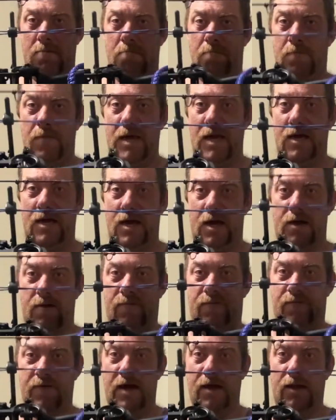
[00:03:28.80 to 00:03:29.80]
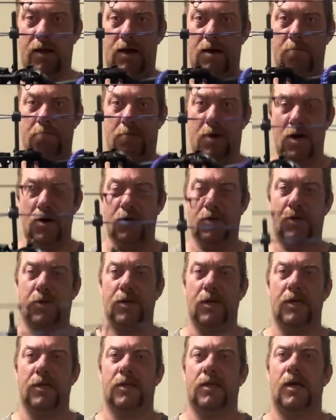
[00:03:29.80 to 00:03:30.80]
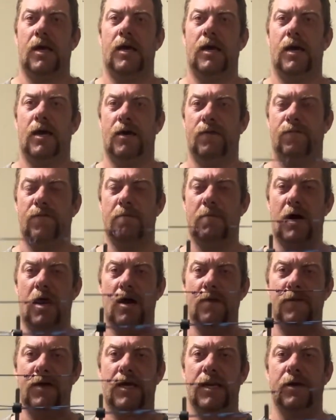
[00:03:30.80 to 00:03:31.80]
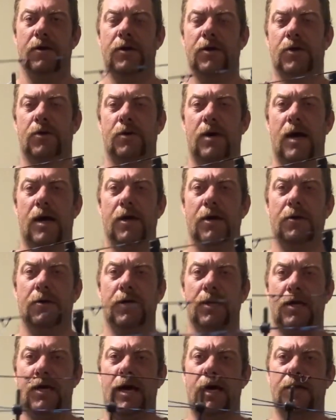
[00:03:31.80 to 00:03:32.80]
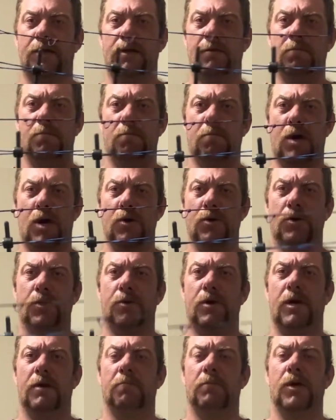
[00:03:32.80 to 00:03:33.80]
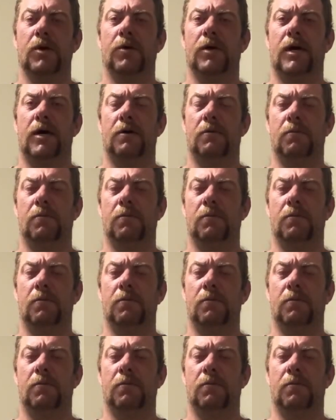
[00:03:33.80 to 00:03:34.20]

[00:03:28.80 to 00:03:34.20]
big fella bowstrings from over here in Australia, who is a custom bowstring builder,